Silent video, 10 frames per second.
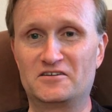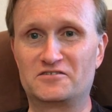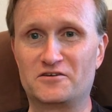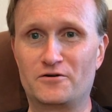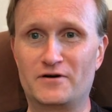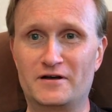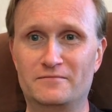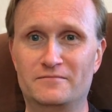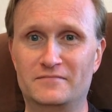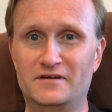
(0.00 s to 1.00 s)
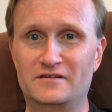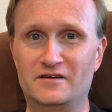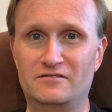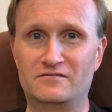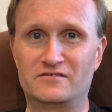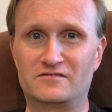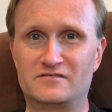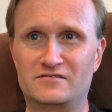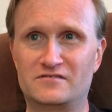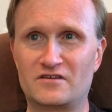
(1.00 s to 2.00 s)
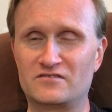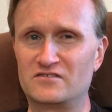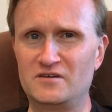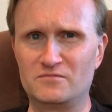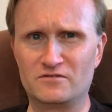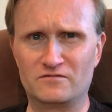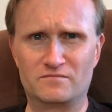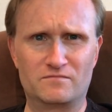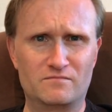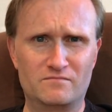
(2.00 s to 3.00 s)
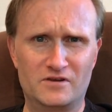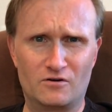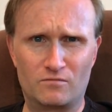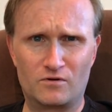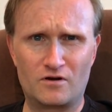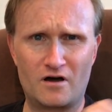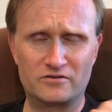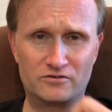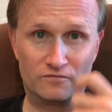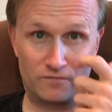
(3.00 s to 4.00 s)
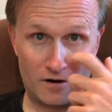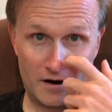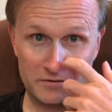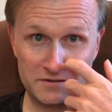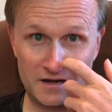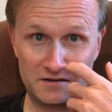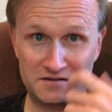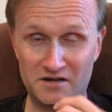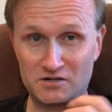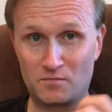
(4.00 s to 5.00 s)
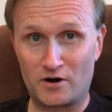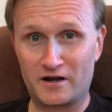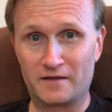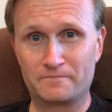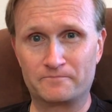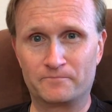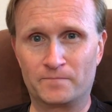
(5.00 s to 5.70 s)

So um, it, it doesn't seem to have, you know, gone too far outside its niche market